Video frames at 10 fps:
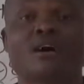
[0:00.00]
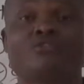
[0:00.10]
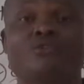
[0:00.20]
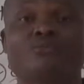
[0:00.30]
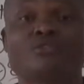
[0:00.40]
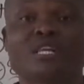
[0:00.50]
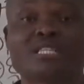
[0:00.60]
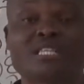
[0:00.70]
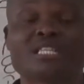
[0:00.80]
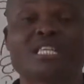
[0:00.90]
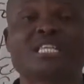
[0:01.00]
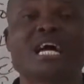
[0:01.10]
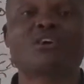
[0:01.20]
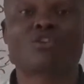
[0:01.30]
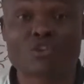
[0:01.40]
formulated in
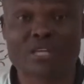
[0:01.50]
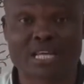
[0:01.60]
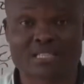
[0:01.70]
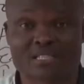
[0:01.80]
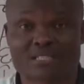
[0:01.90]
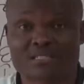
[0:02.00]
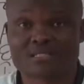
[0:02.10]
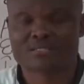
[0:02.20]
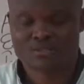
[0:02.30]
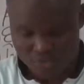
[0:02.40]
accordance to